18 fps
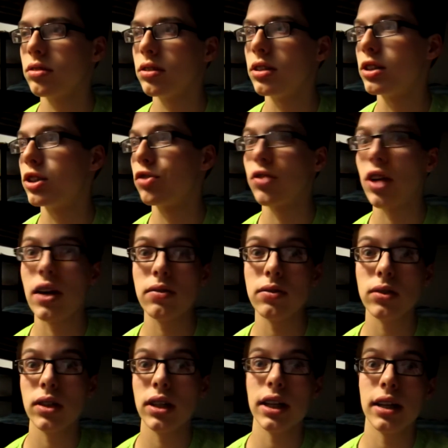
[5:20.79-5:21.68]

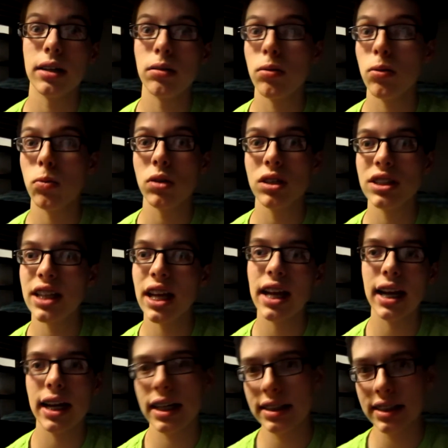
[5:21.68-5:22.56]
survival kit. Where's
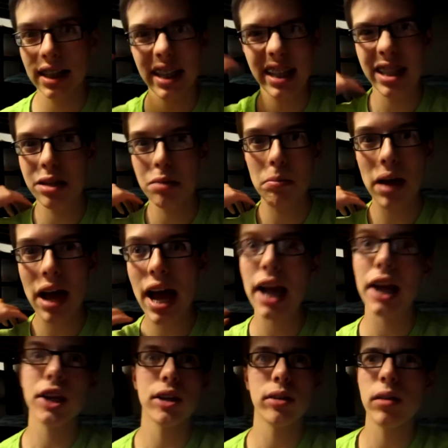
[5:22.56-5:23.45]
that at? Is that in the
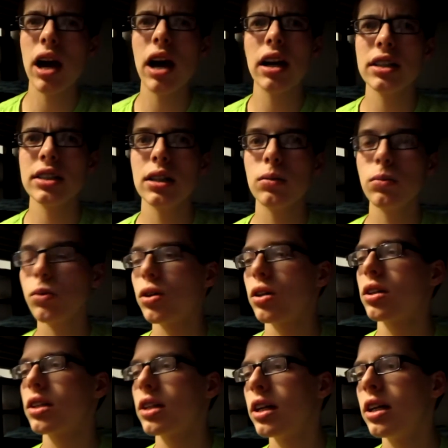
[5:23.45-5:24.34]
back? How does that
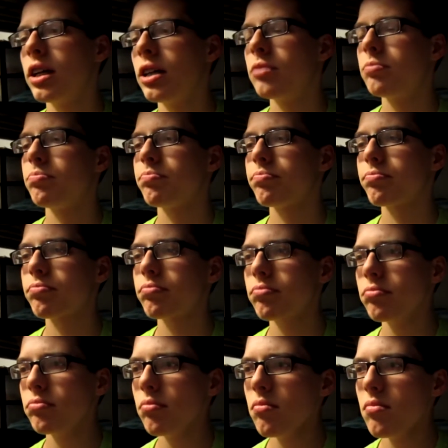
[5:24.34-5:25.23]
work?
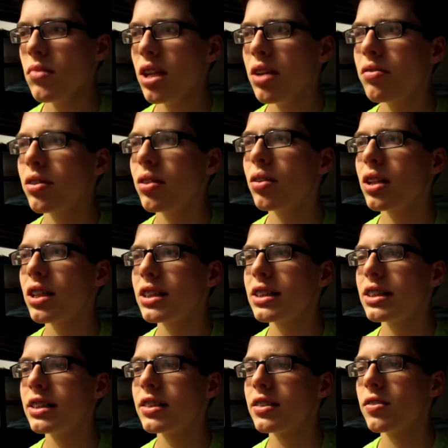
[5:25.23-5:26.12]
Even though
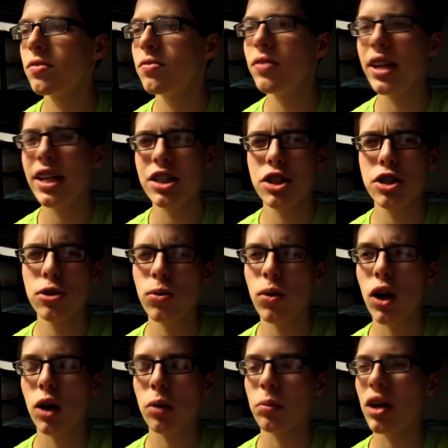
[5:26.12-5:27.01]
this is the Phase 2
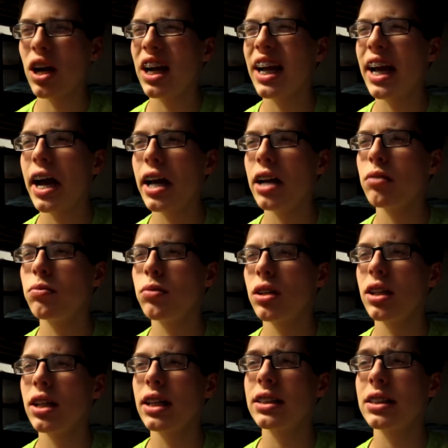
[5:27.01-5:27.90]
armor, I kind of would
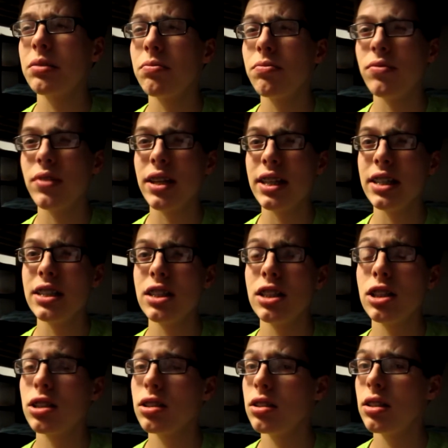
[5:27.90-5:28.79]
have liked some
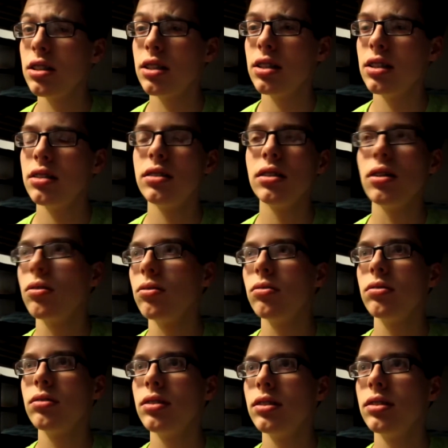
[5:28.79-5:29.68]
Phase...
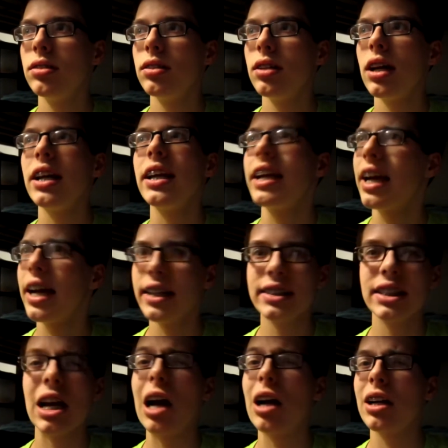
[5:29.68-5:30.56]
No.
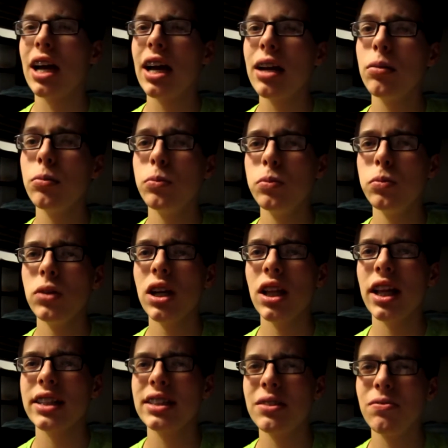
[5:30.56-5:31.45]
Yes, I kind of would have
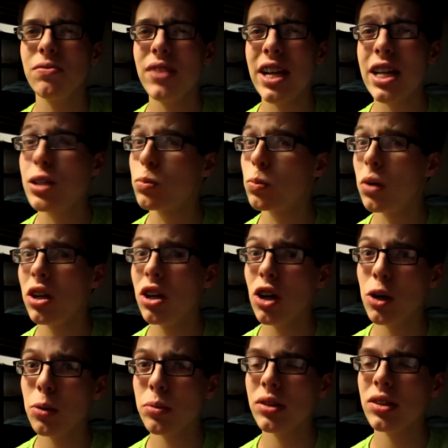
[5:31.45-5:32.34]
liked some Phase 1
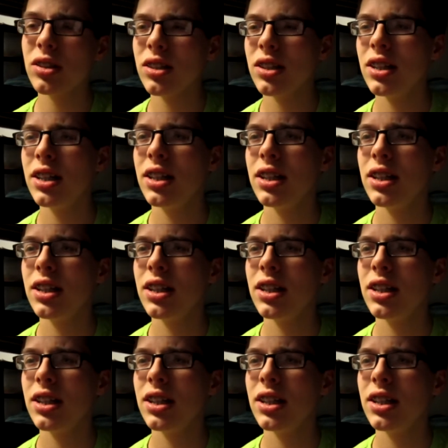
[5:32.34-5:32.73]
armor